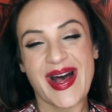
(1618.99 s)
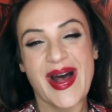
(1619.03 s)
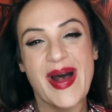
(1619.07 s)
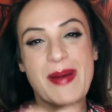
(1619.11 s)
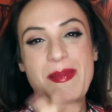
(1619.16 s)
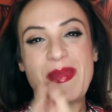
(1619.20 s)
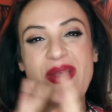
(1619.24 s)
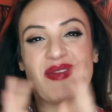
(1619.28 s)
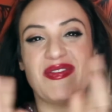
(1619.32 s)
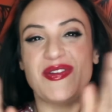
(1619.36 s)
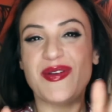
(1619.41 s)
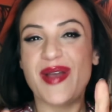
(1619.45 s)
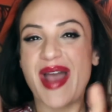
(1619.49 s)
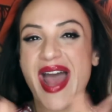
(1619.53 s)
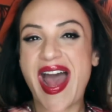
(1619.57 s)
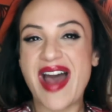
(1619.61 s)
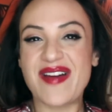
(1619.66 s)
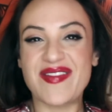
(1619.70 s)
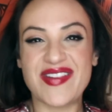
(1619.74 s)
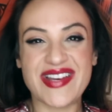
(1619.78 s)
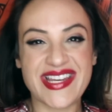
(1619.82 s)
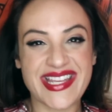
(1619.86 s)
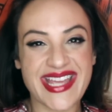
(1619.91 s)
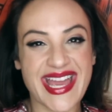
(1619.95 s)
If you
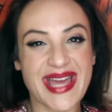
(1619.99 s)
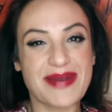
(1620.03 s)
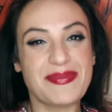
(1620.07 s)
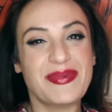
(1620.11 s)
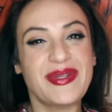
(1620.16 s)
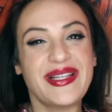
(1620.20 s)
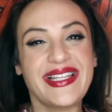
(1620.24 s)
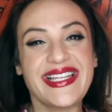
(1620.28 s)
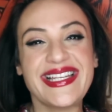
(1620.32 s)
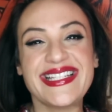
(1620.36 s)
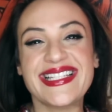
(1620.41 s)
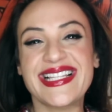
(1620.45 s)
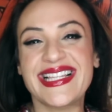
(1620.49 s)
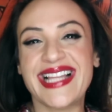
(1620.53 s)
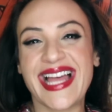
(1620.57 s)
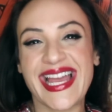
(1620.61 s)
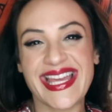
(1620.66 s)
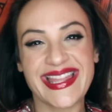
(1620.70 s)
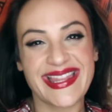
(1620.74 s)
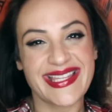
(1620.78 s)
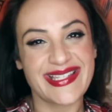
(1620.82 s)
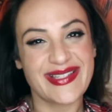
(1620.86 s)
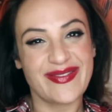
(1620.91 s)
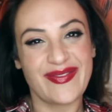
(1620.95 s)
haven't yet, please
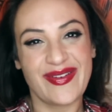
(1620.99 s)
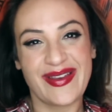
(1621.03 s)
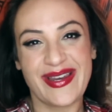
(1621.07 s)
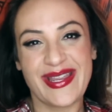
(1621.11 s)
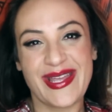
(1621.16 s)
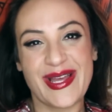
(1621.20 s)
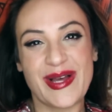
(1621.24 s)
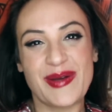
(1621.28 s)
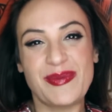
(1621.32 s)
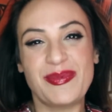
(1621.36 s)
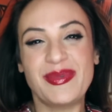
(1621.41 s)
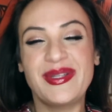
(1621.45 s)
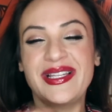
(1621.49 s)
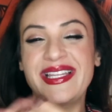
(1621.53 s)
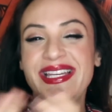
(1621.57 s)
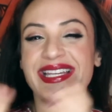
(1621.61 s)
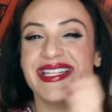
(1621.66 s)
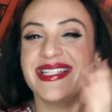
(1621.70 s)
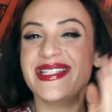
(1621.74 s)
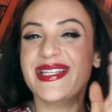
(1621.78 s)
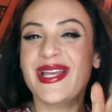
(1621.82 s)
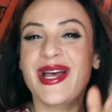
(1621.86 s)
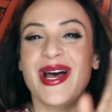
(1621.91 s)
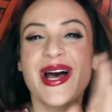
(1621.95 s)
like this video.
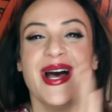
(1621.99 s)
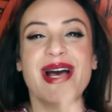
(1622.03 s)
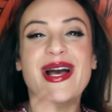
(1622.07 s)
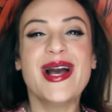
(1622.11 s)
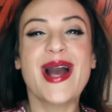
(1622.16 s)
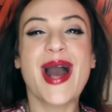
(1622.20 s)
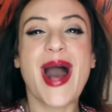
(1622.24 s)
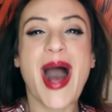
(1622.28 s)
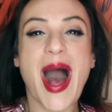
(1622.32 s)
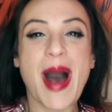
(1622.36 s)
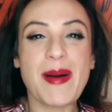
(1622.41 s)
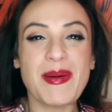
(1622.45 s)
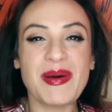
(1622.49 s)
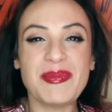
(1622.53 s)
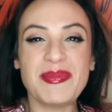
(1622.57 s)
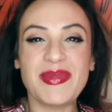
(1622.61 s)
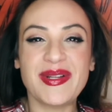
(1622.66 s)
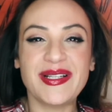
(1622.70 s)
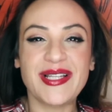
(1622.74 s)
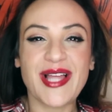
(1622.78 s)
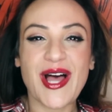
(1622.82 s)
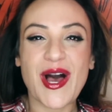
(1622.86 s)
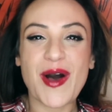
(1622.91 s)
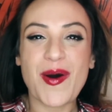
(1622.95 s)
Please comment
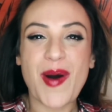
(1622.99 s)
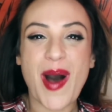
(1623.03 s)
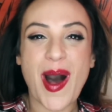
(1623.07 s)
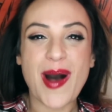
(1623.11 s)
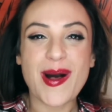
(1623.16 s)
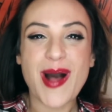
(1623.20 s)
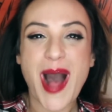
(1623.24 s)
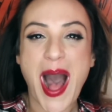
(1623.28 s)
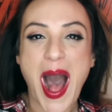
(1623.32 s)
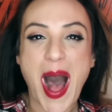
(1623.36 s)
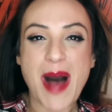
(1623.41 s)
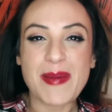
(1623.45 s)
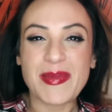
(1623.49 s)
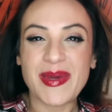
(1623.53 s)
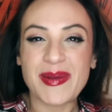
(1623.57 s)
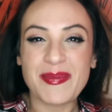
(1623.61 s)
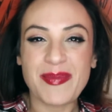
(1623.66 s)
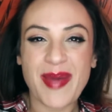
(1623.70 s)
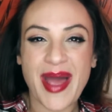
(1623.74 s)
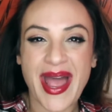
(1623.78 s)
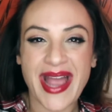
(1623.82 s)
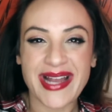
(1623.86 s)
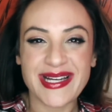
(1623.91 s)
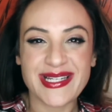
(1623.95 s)
below. I'll
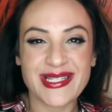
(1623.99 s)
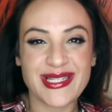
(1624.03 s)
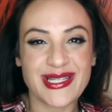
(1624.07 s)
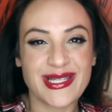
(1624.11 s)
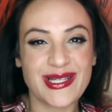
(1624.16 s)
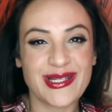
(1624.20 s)
comment back to